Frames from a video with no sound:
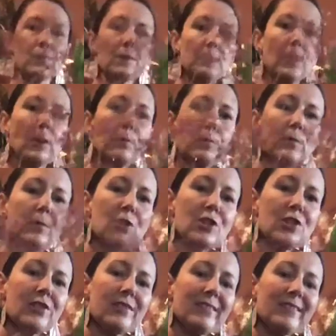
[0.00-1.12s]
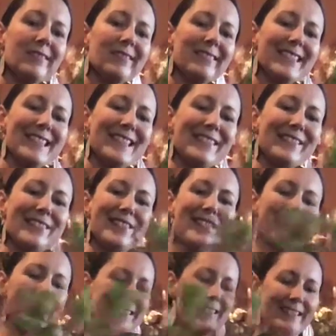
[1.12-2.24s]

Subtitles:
smoke bush. Isn't it gorgeous?